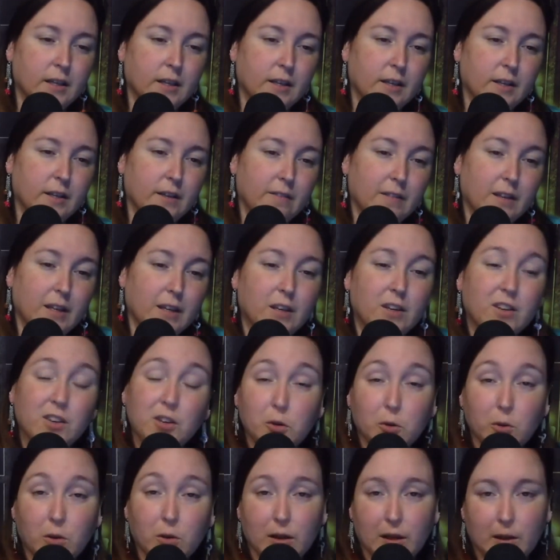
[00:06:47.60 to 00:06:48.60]
They
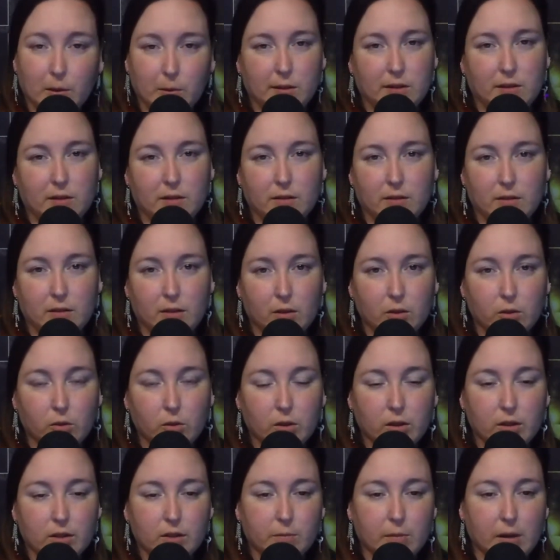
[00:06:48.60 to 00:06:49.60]
knew it was a
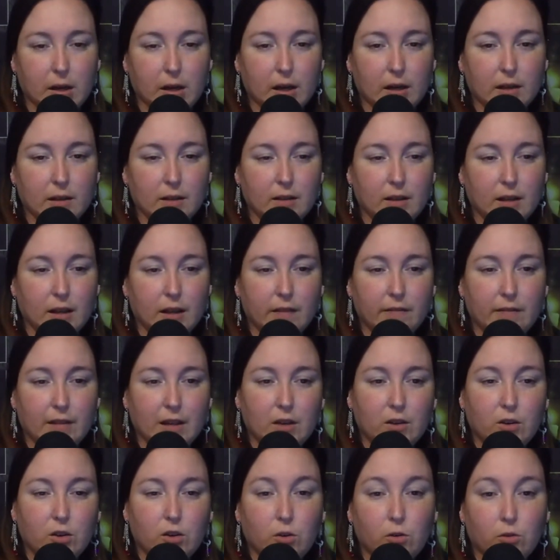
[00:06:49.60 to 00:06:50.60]
secluded spot, and they
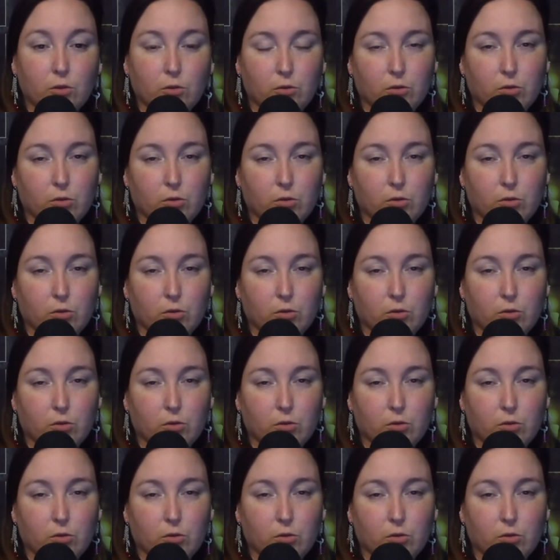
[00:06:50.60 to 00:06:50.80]
knew